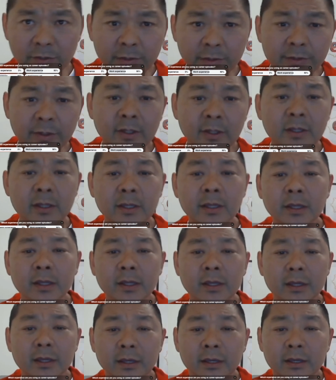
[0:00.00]
Sorry.
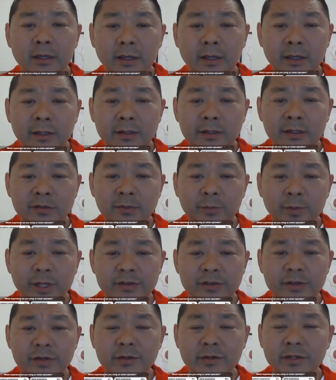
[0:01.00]
And
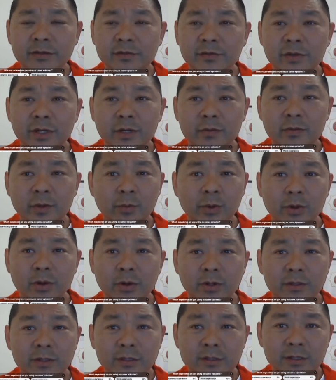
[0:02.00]
this plagiarism-free
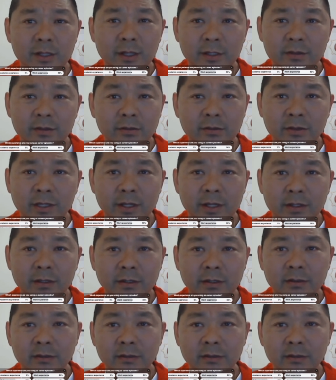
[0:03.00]
report is like you